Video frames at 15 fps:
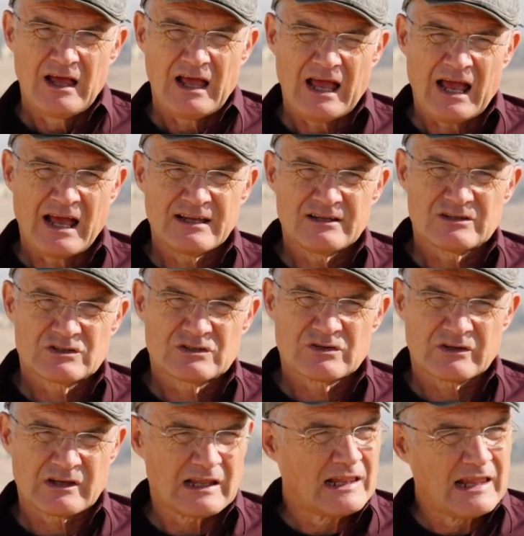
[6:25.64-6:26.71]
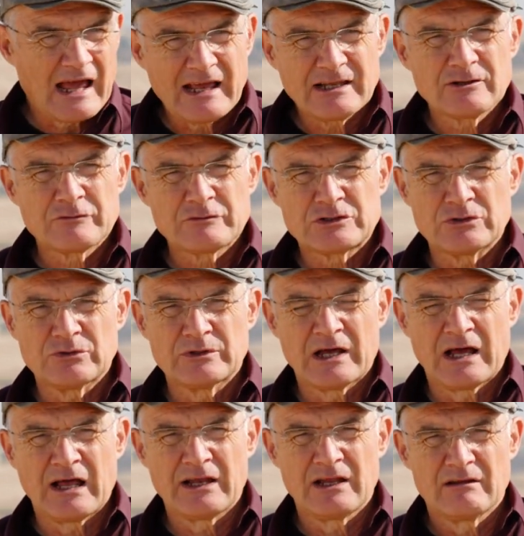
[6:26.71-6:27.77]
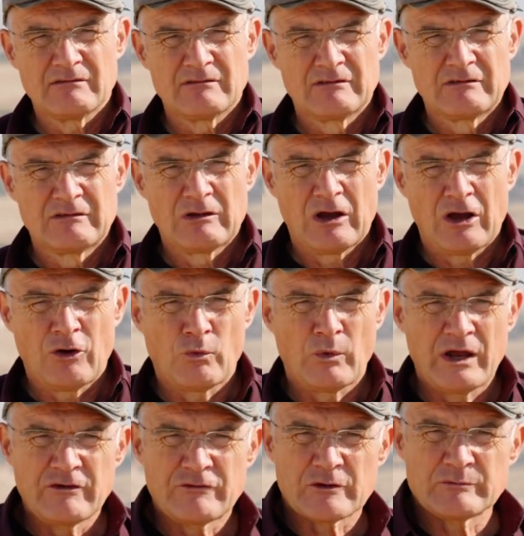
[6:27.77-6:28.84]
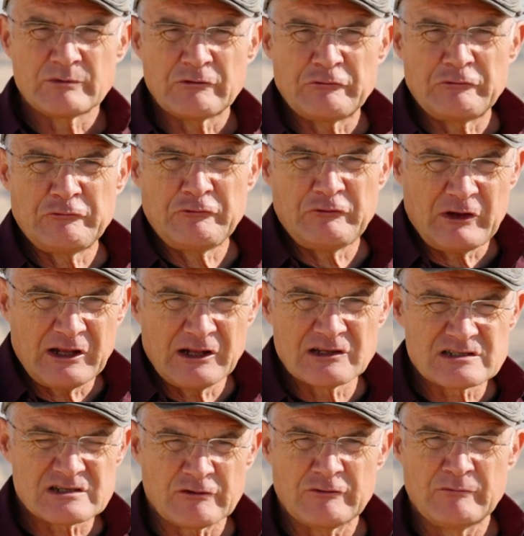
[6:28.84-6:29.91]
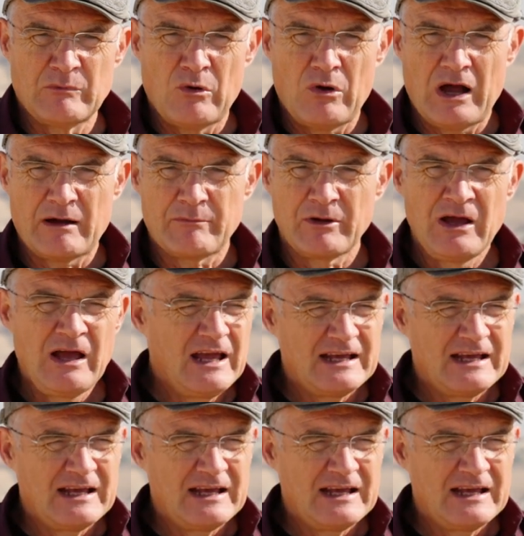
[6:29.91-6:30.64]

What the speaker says: And to the land of Judah, away from the fields of Moab.